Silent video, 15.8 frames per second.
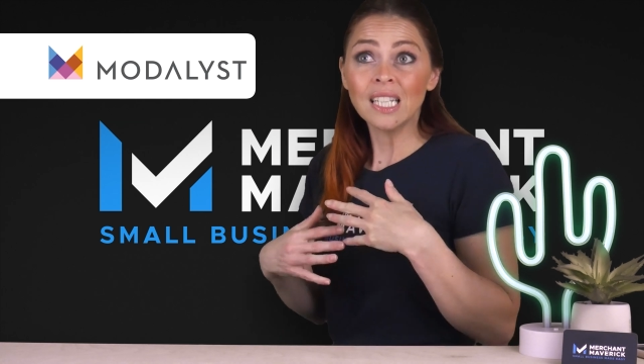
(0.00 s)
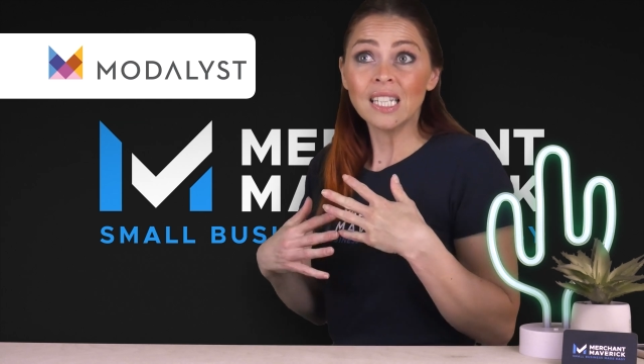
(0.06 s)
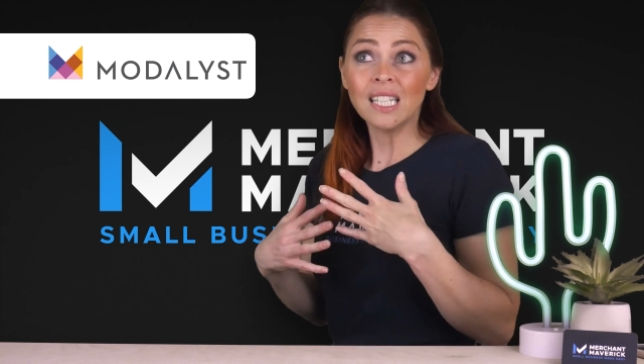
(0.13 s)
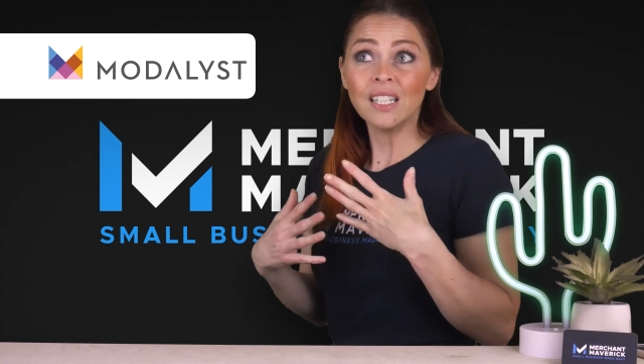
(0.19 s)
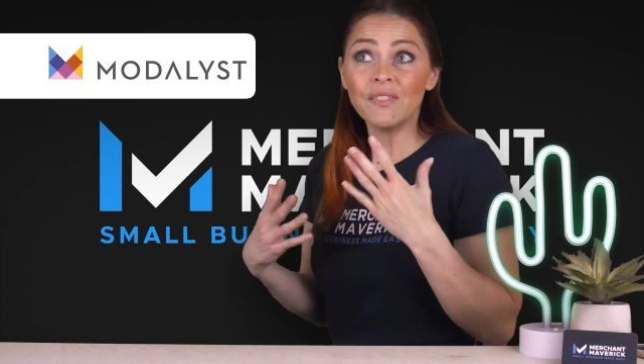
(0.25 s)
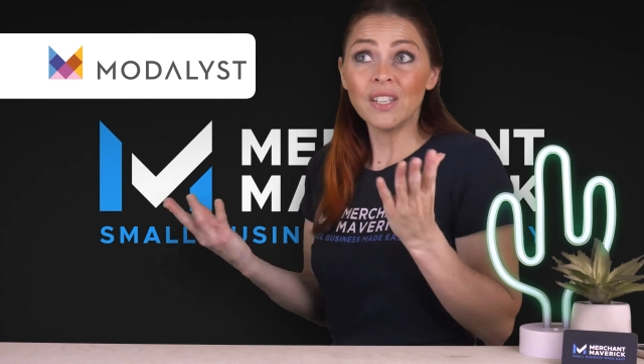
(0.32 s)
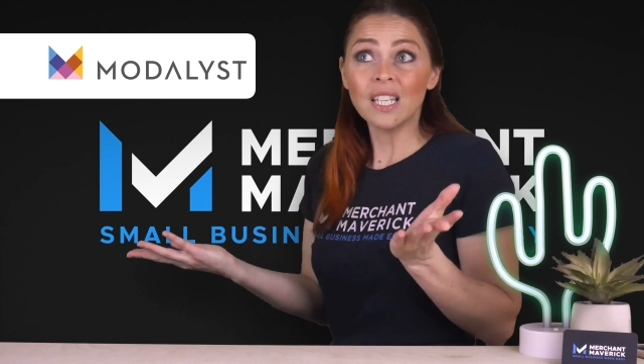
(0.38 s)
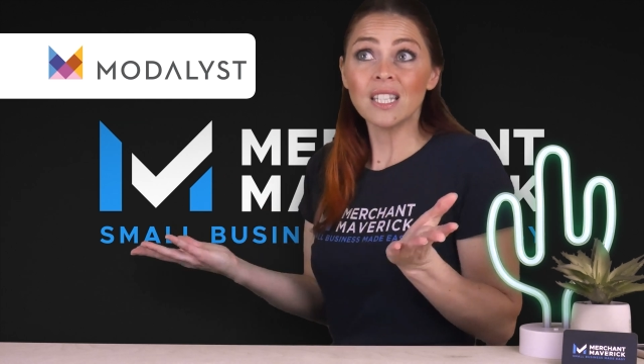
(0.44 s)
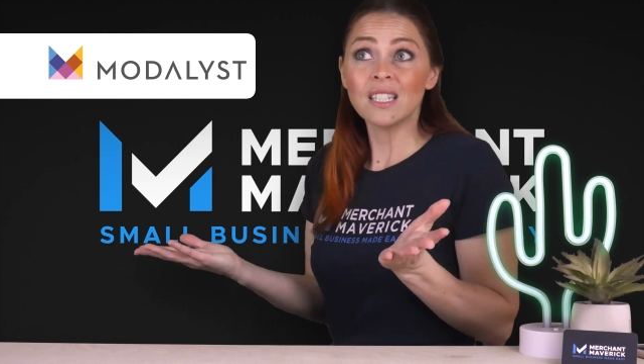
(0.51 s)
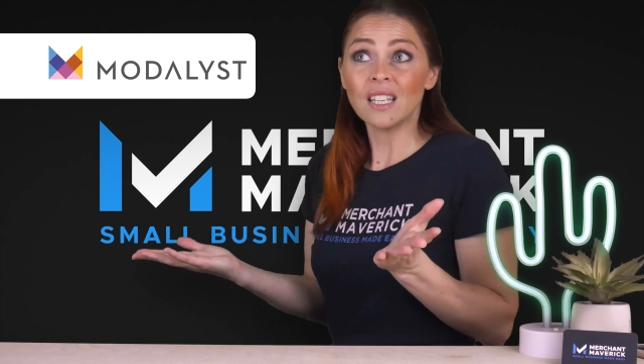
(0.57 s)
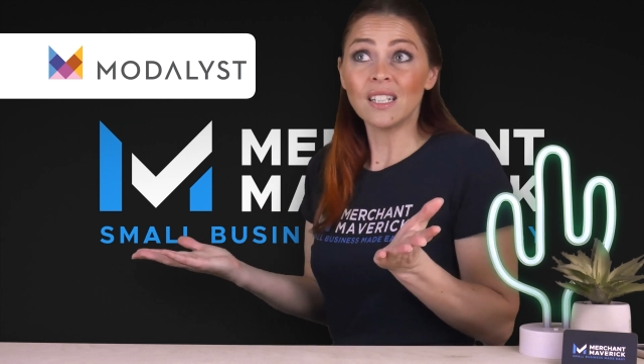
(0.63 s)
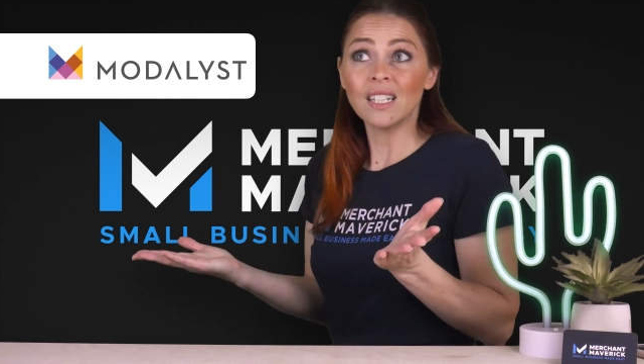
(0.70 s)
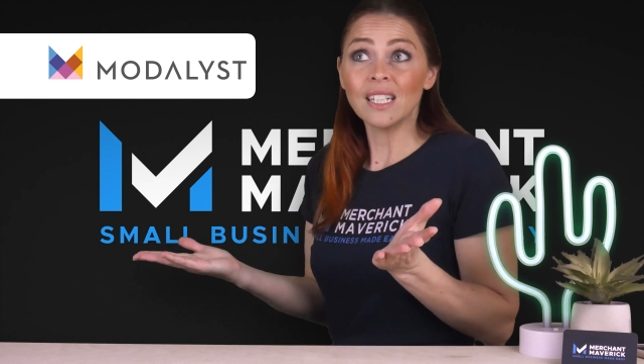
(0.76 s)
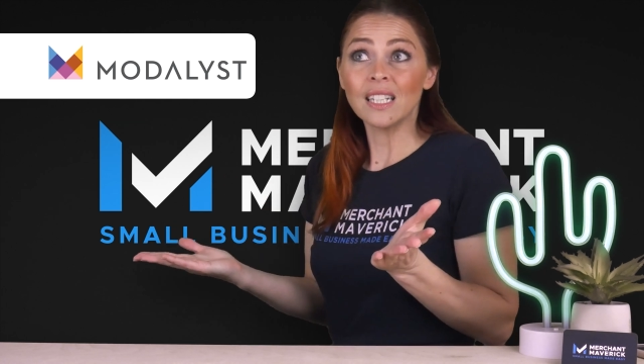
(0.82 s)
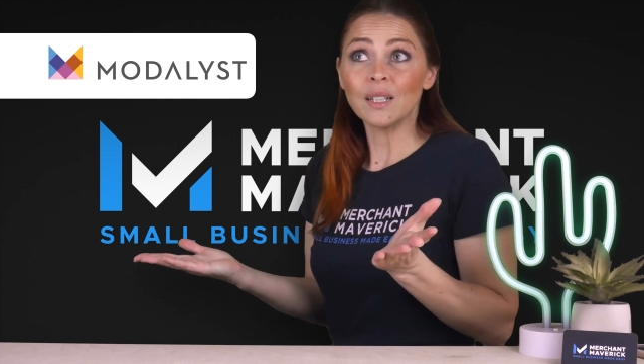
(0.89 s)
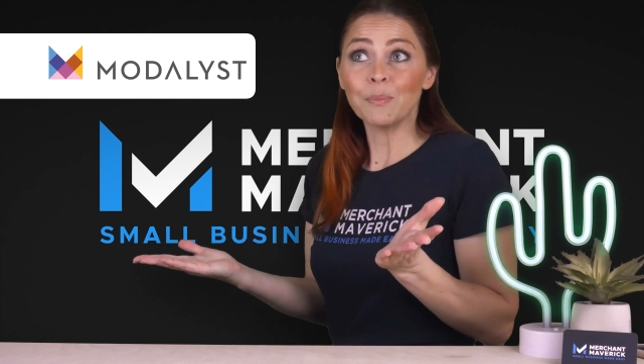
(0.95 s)
leaving
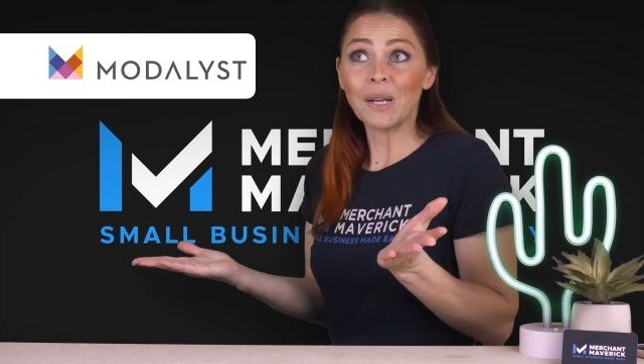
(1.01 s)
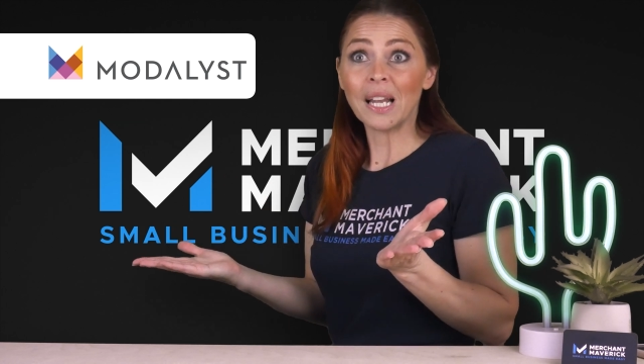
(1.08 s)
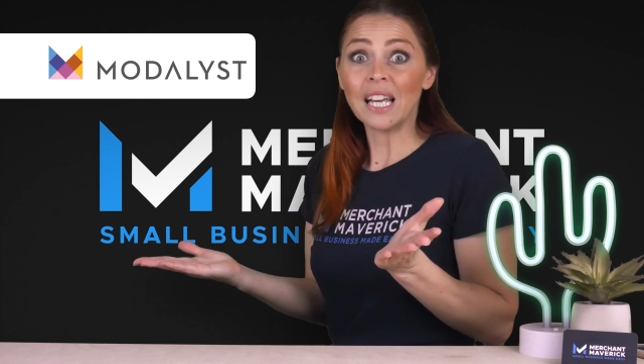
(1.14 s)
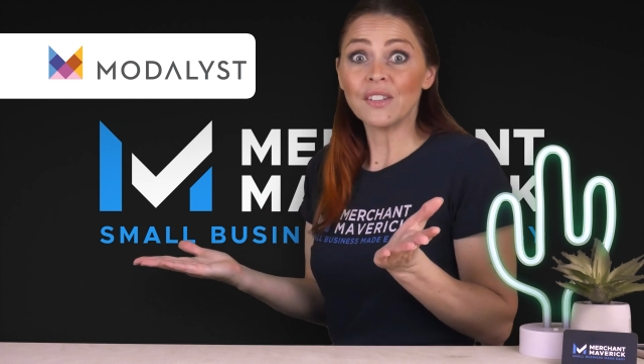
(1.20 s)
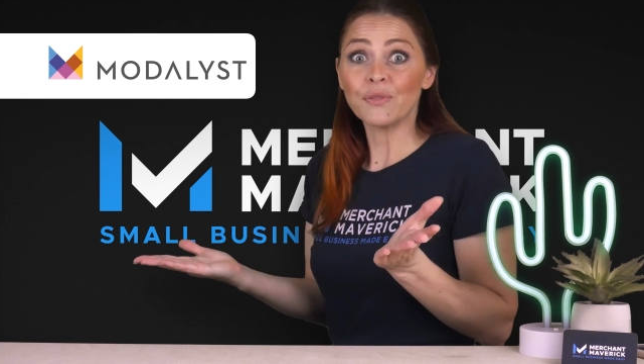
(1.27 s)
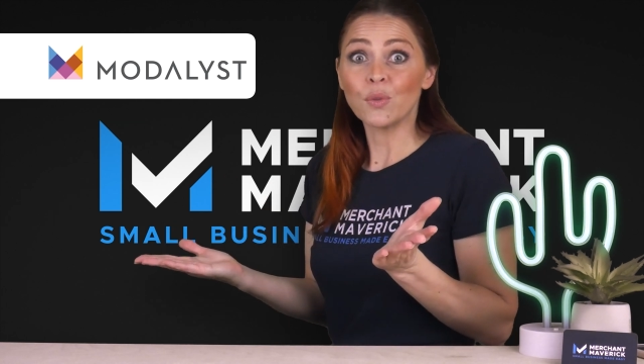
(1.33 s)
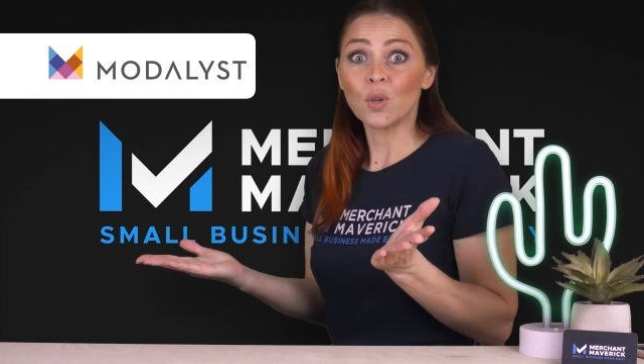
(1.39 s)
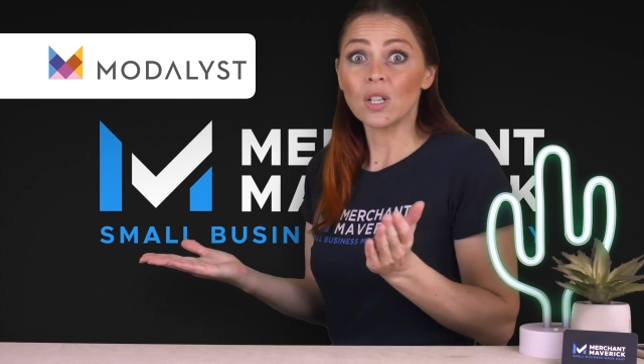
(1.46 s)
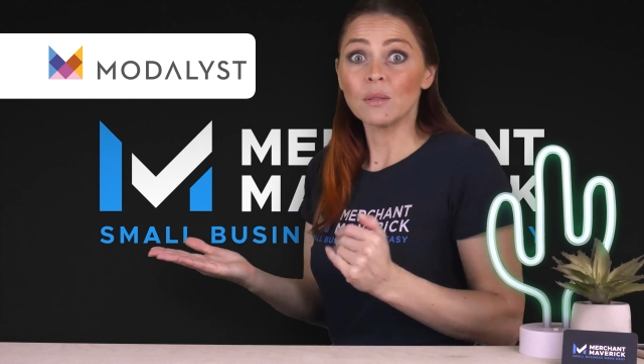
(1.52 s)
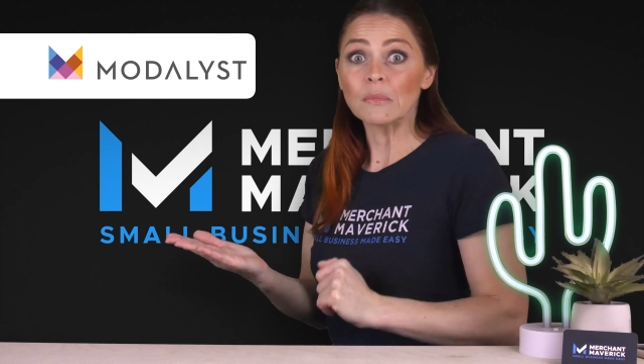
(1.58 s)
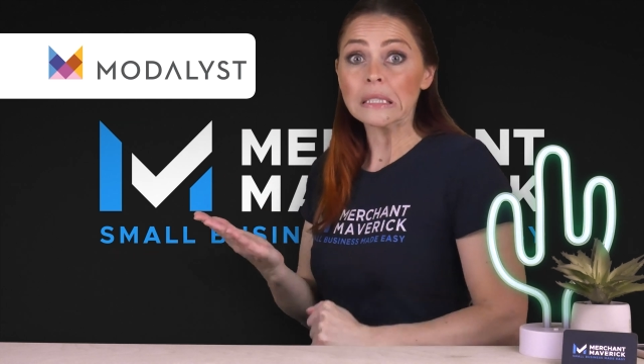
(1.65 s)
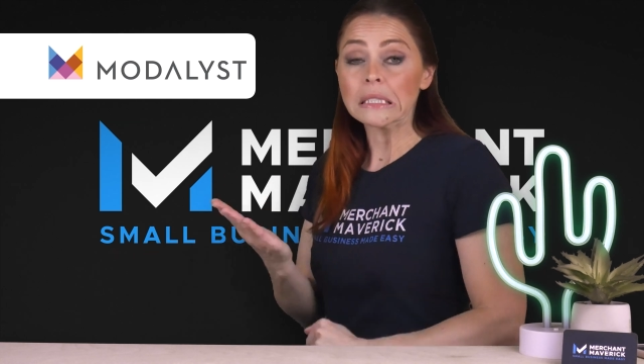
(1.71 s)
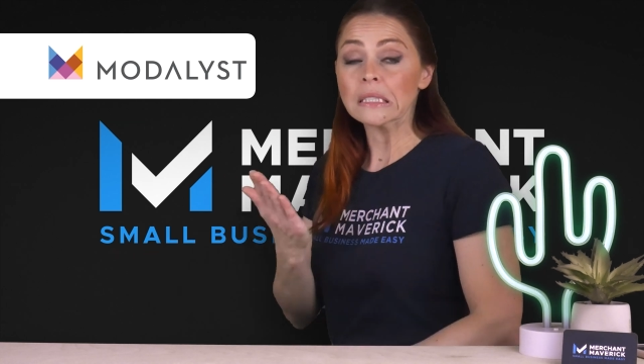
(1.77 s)
suddenly the platform.